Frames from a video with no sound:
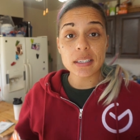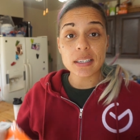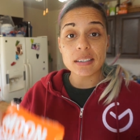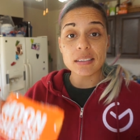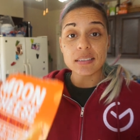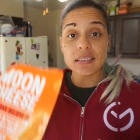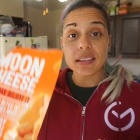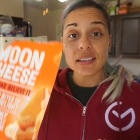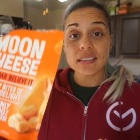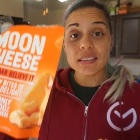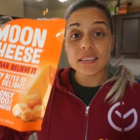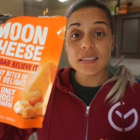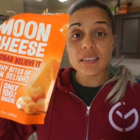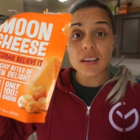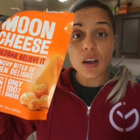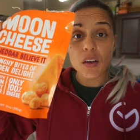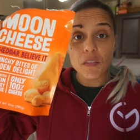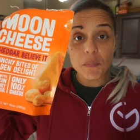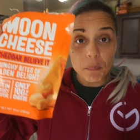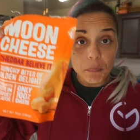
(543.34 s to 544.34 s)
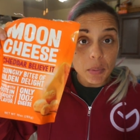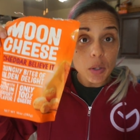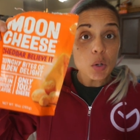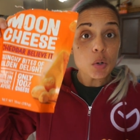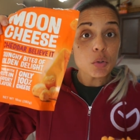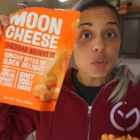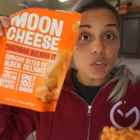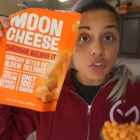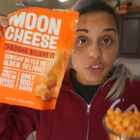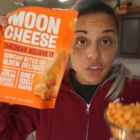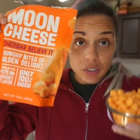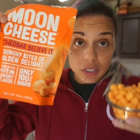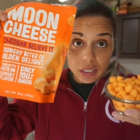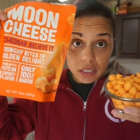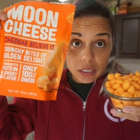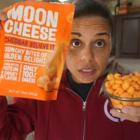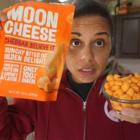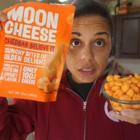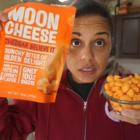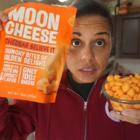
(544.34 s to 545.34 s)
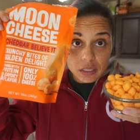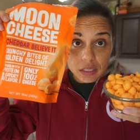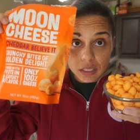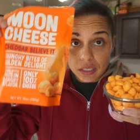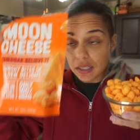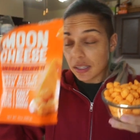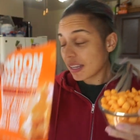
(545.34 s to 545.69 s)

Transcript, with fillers: consists of moon cheese